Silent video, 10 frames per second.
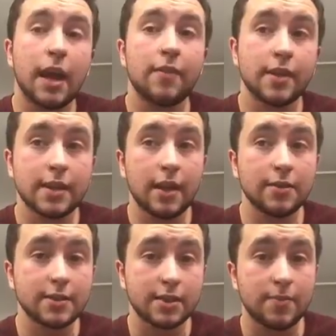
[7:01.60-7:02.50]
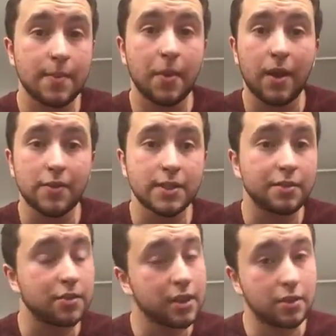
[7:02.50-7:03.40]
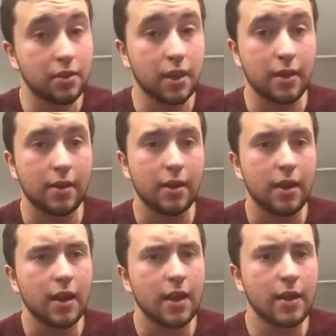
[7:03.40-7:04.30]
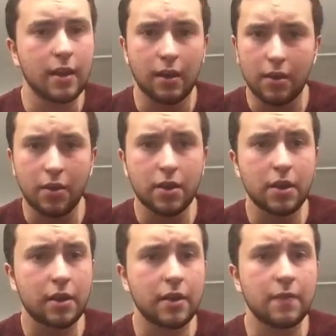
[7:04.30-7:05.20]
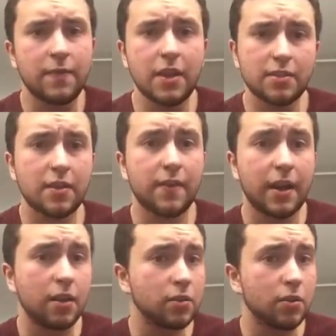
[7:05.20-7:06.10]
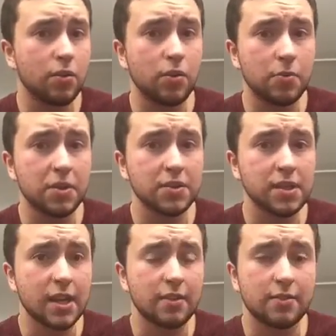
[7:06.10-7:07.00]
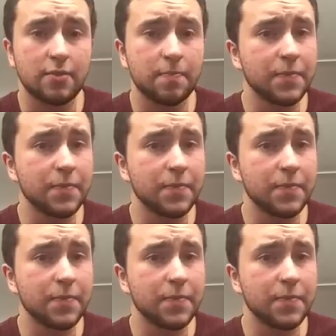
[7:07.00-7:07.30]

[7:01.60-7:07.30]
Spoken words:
having to tell cis people every single thing you know that you can easily find on Google these days.